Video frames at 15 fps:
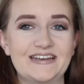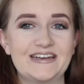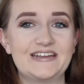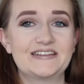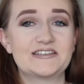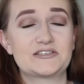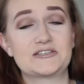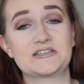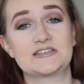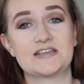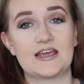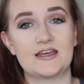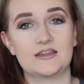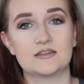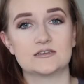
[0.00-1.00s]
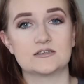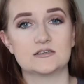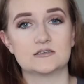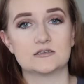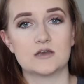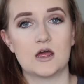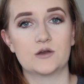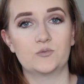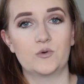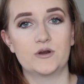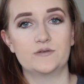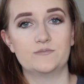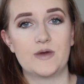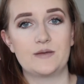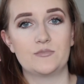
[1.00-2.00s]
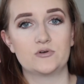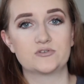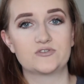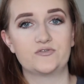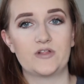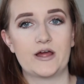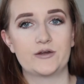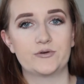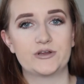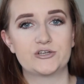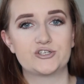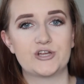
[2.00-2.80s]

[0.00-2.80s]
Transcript: Needless to say, this is not one of my most flattering